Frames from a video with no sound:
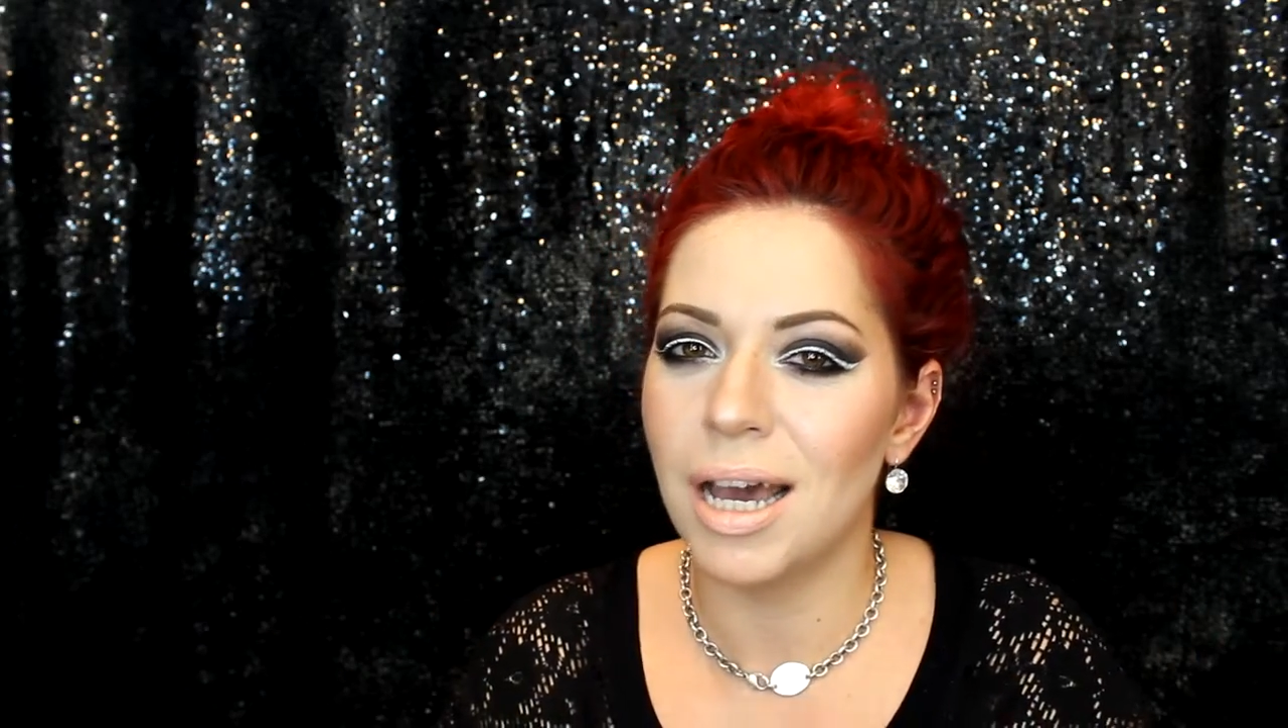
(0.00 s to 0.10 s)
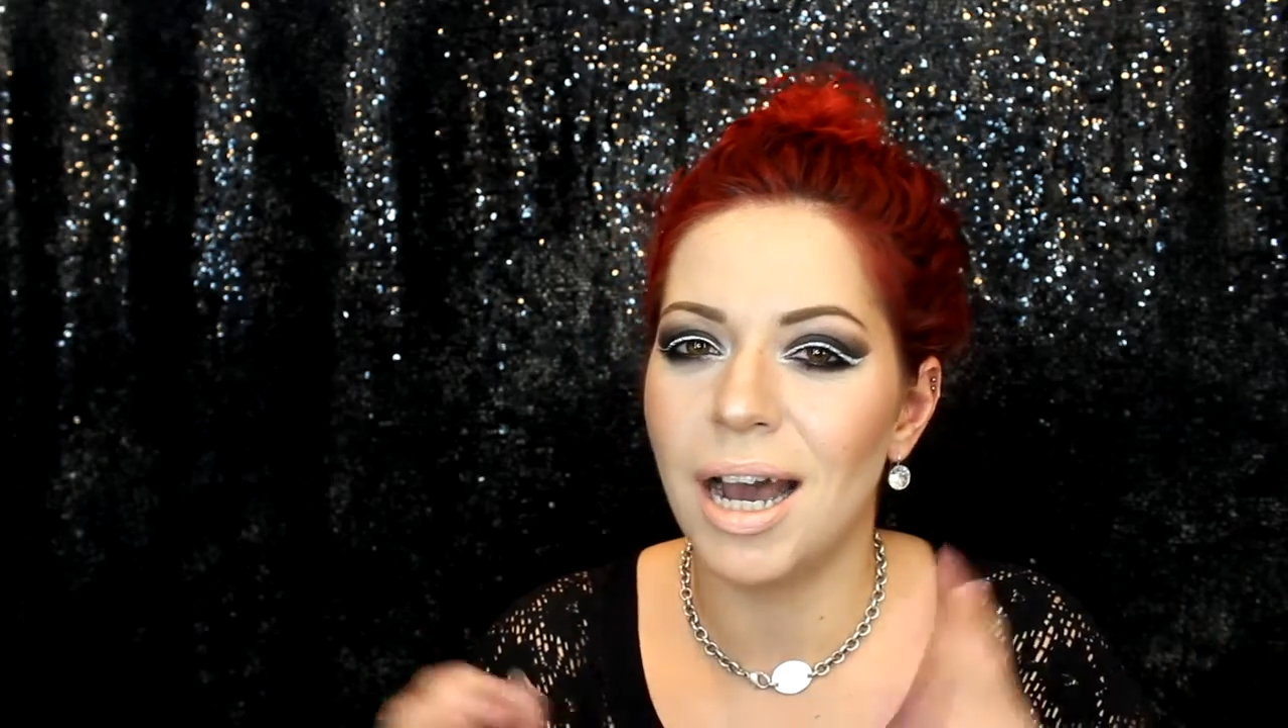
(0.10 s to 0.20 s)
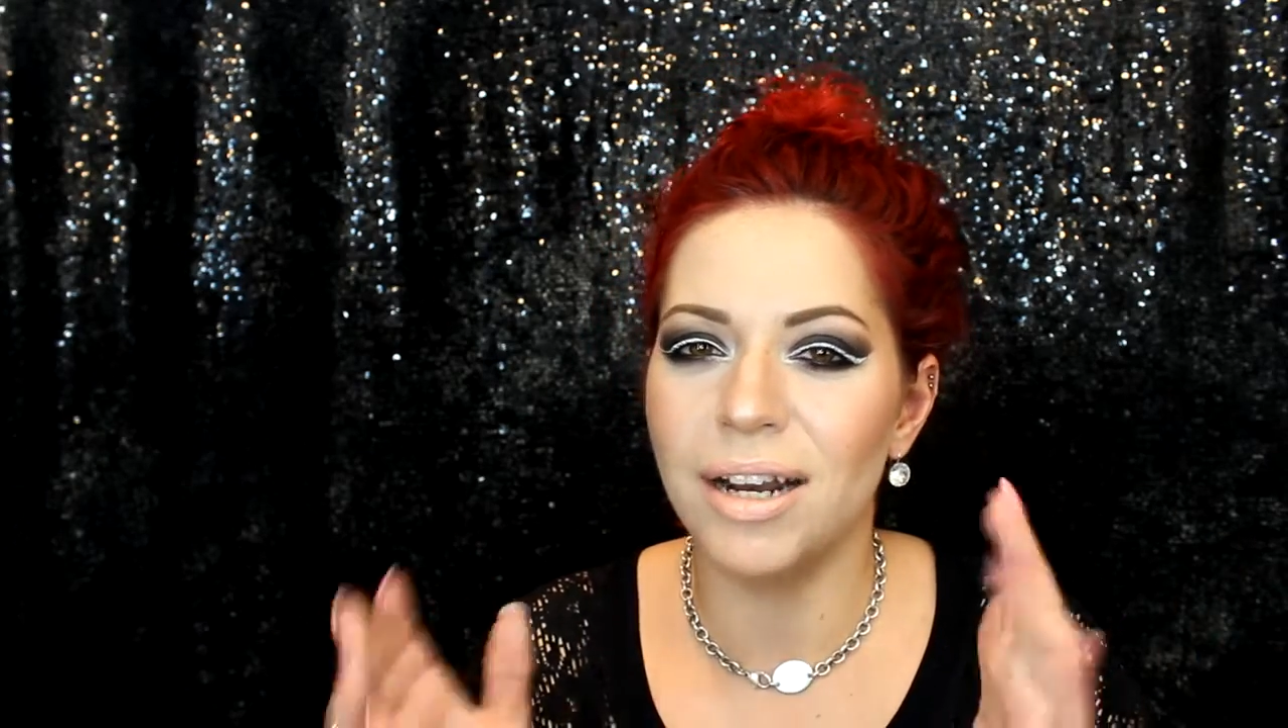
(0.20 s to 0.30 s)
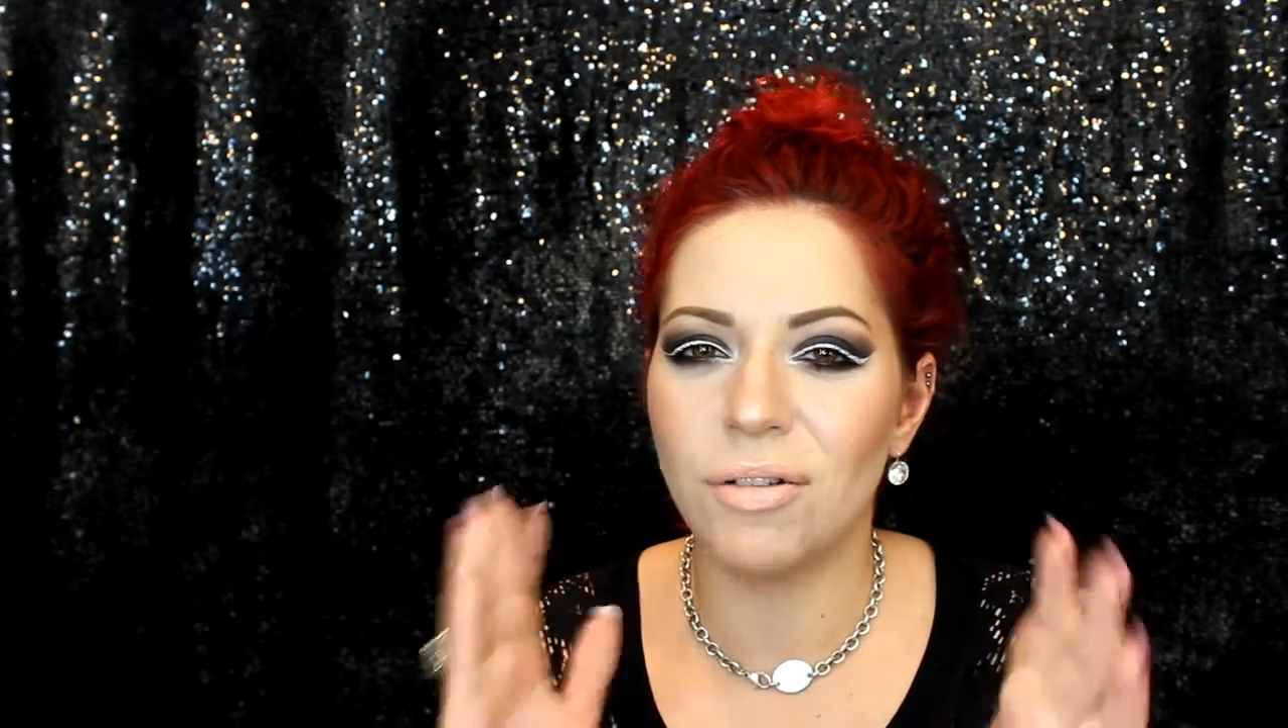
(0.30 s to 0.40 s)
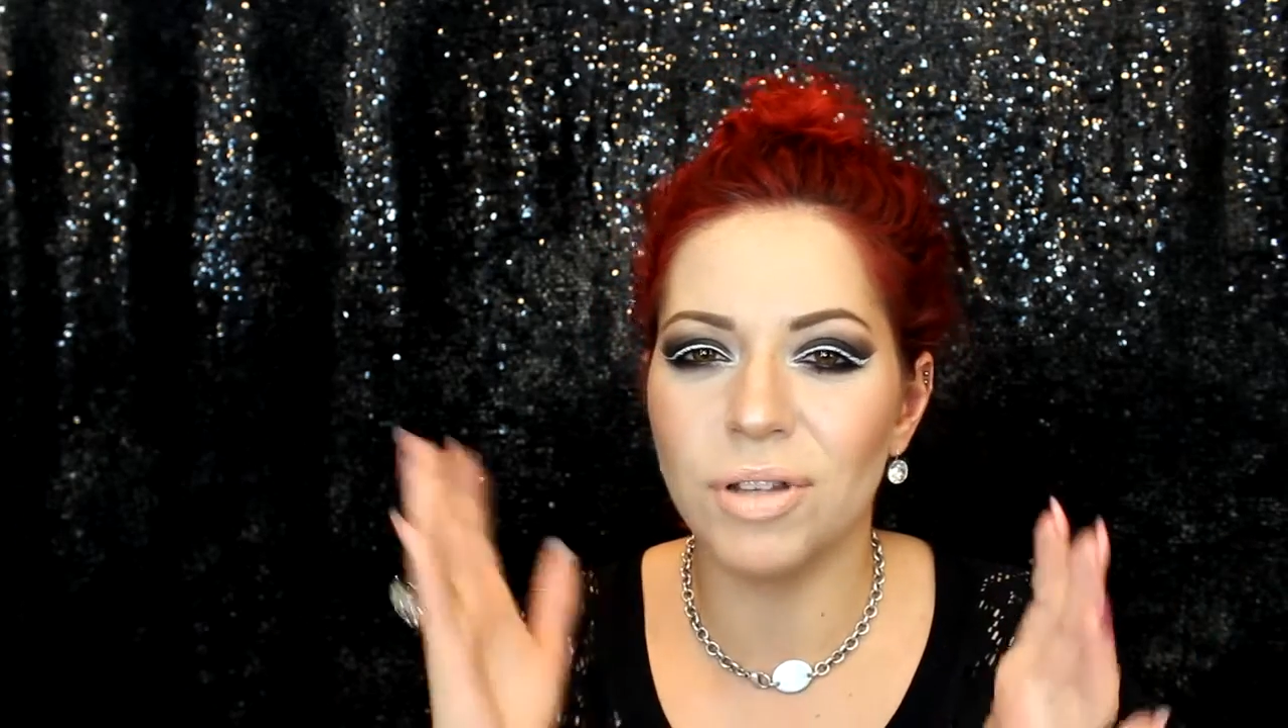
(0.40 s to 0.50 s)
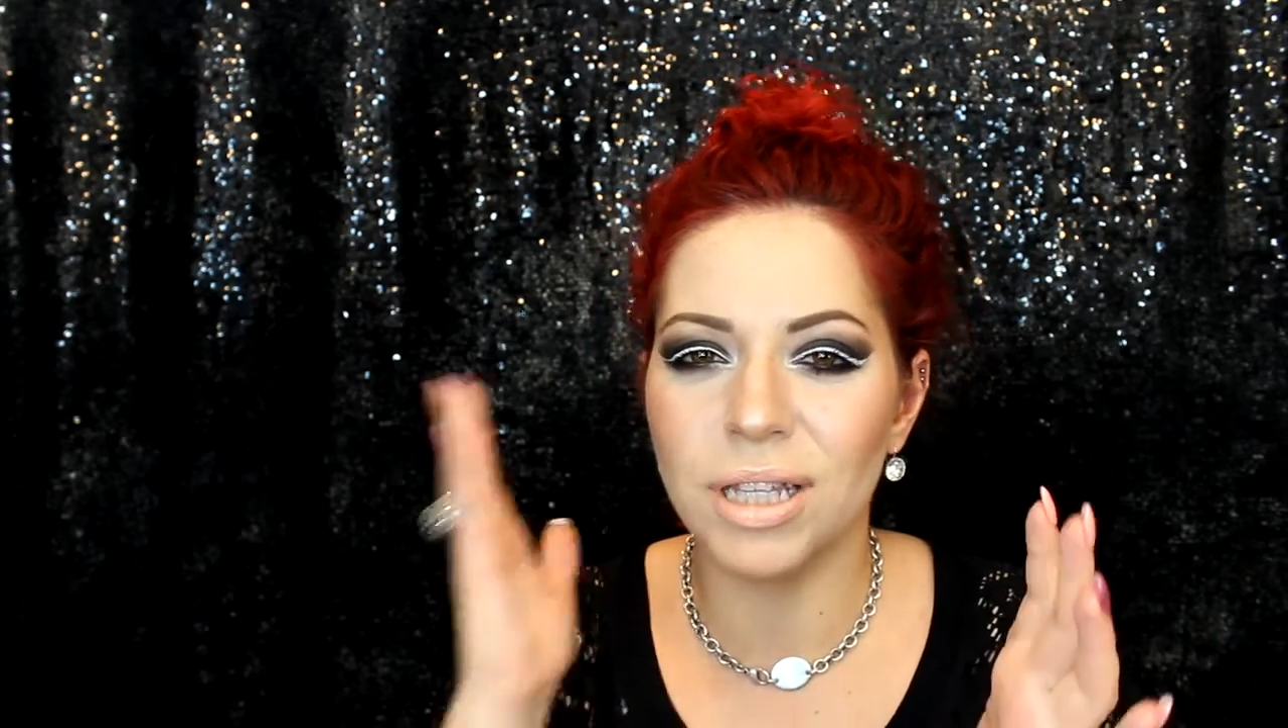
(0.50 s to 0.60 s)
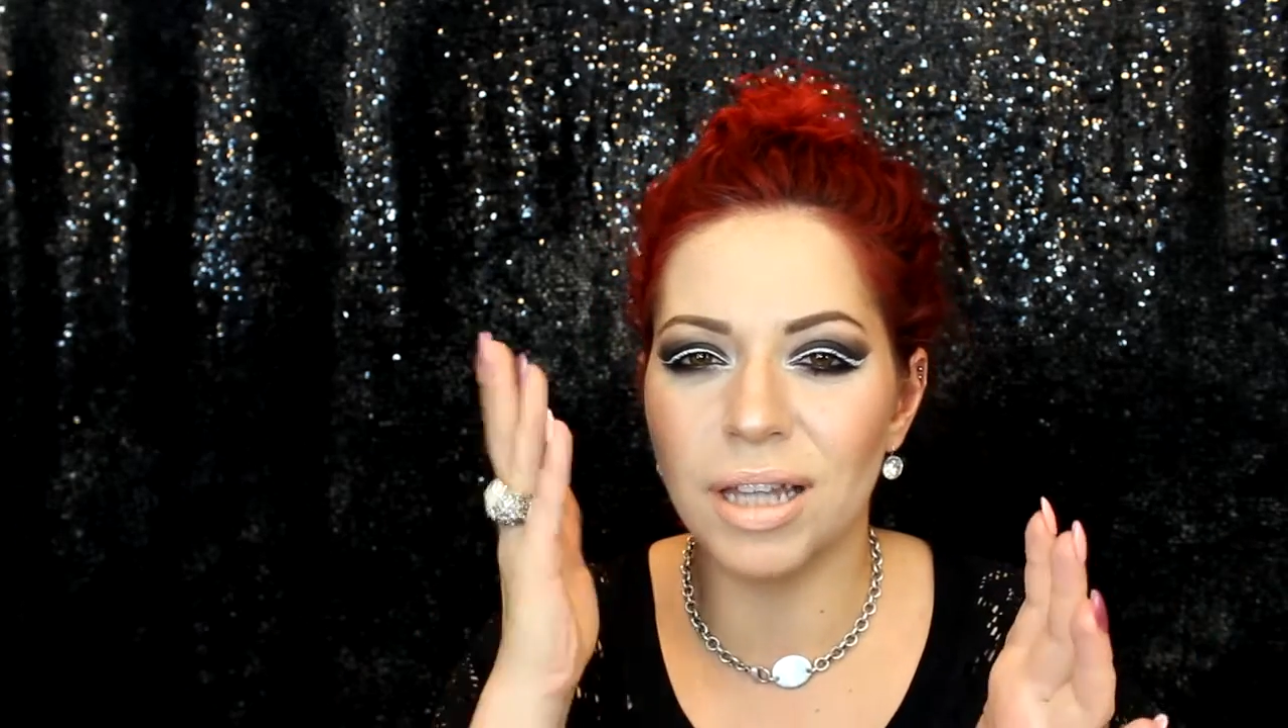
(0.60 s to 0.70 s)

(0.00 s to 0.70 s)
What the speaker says: I don't really